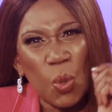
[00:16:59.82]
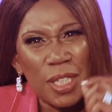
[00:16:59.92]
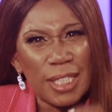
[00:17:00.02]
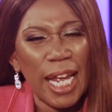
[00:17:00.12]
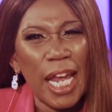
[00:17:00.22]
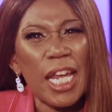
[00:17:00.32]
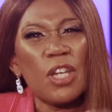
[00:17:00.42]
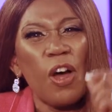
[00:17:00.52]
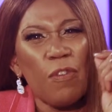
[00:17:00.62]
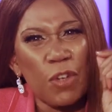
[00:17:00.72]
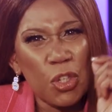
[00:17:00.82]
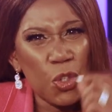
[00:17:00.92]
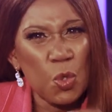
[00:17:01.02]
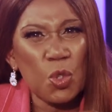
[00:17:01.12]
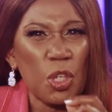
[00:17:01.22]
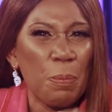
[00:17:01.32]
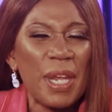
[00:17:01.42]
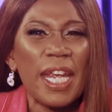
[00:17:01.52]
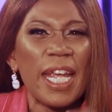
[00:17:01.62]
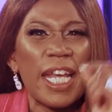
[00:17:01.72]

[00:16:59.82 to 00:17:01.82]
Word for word: ordained for you to be